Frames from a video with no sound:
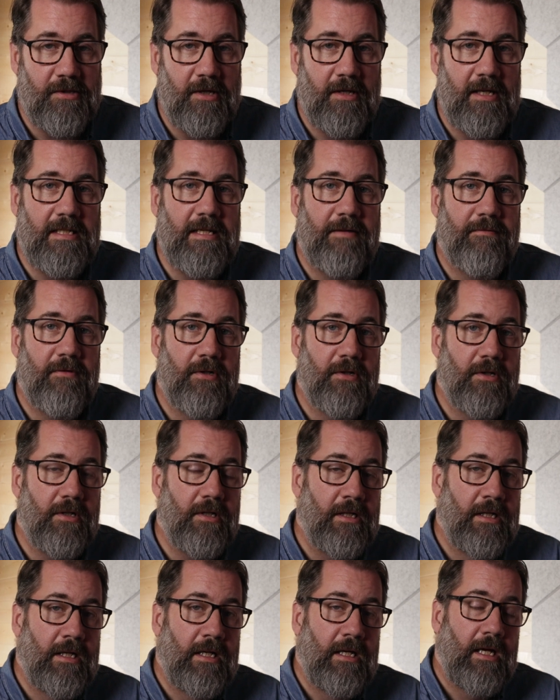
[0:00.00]
So let's have a look
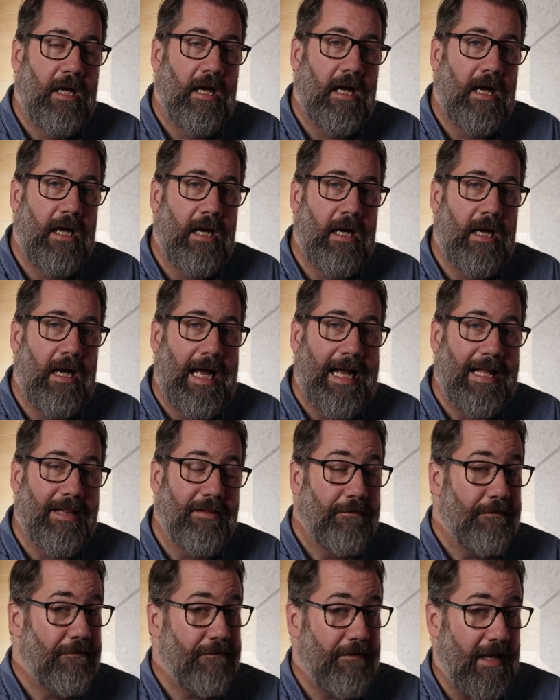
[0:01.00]
at
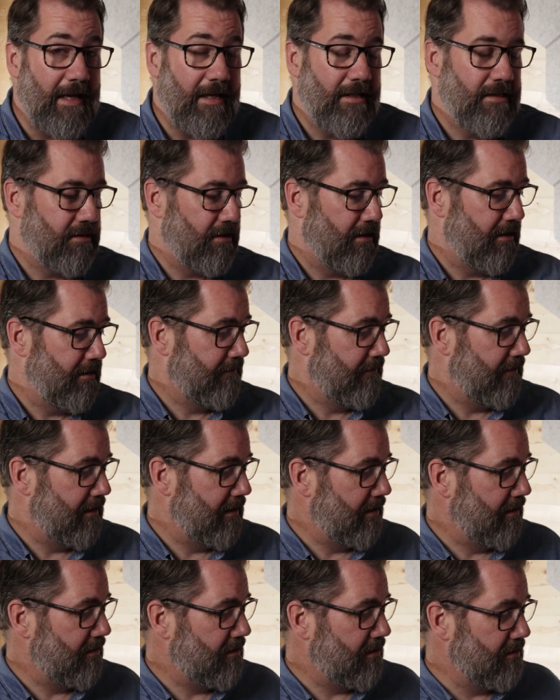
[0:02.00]
the flex side of
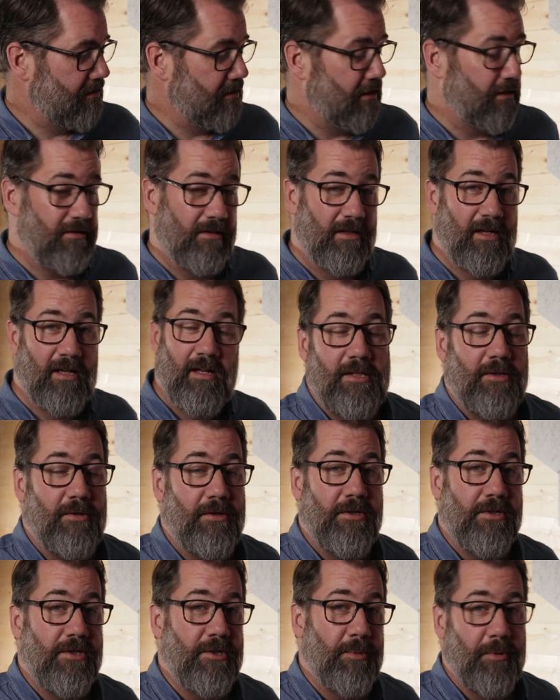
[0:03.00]
things. So
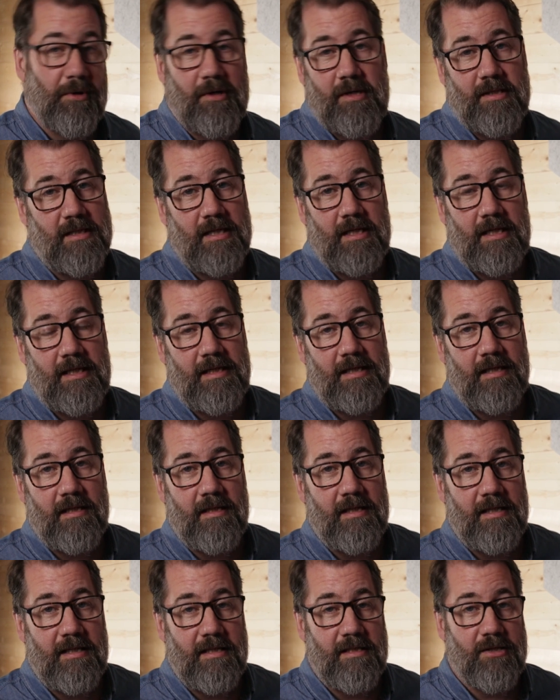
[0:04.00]
unsurprisingly,
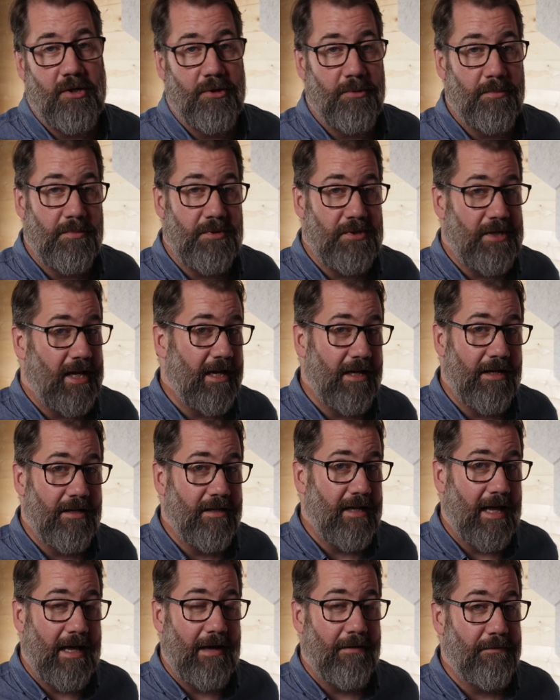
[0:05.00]
these come
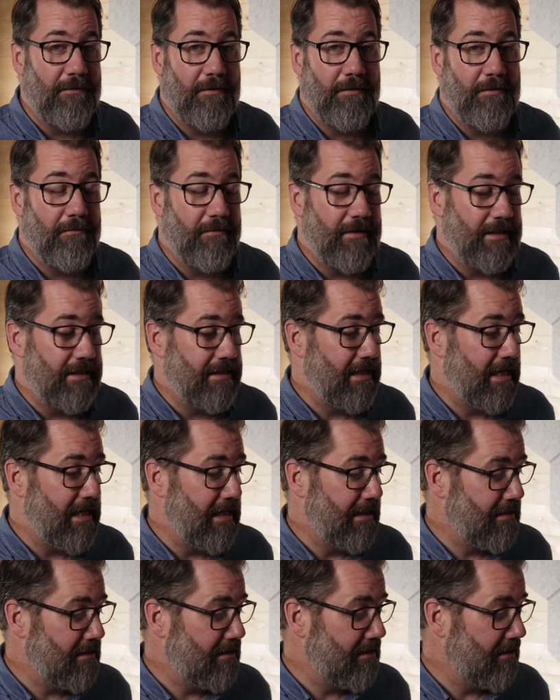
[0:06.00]
second out of the 3
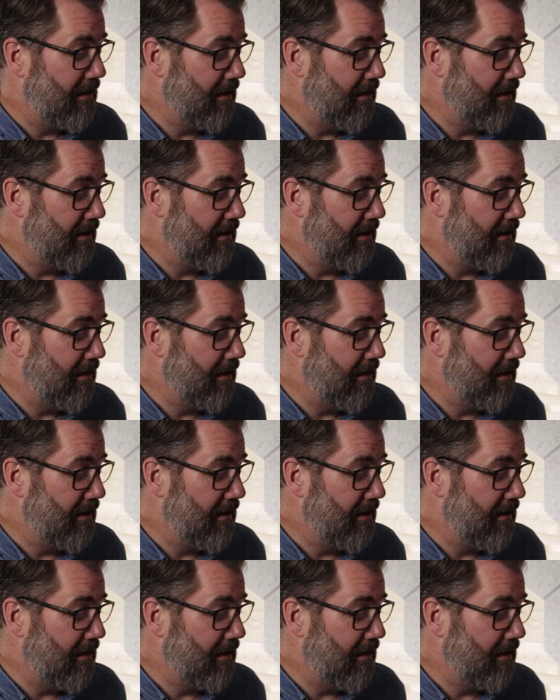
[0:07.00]
sets.